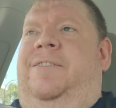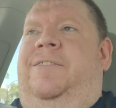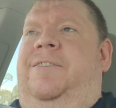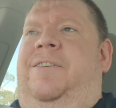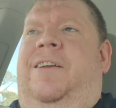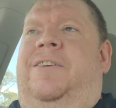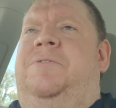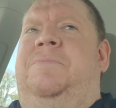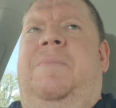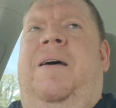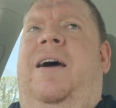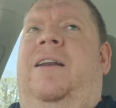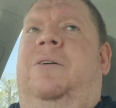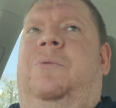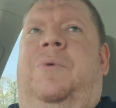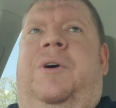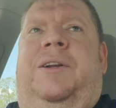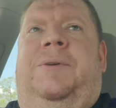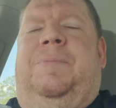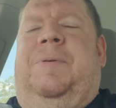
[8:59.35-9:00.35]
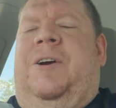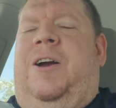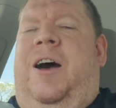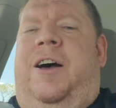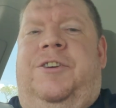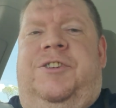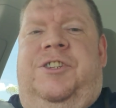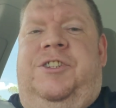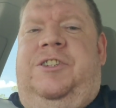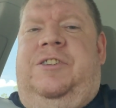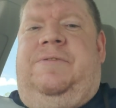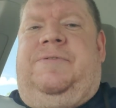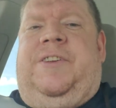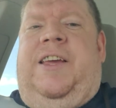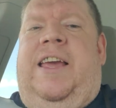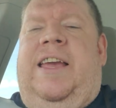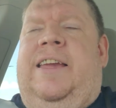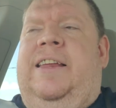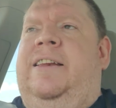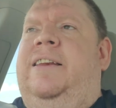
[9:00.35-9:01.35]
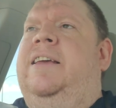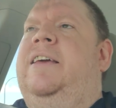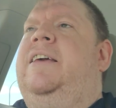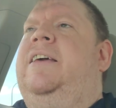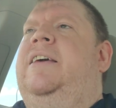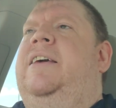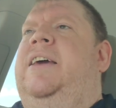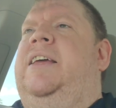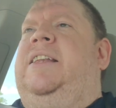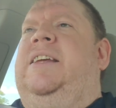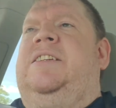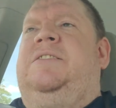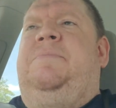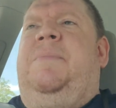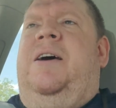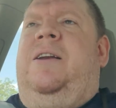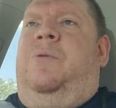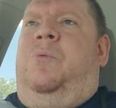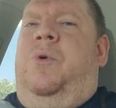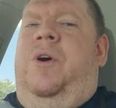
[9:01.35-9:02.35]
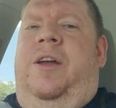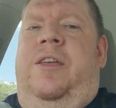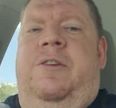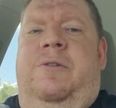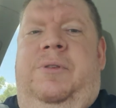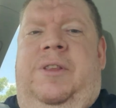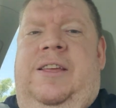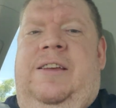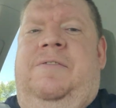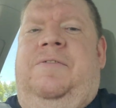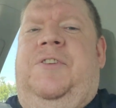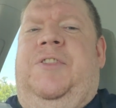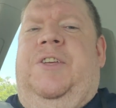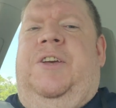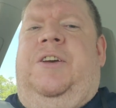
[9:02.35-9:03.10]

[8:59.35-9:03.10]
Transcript: It doesn't matter what precautions you've taken. It doesn't matter where you live in the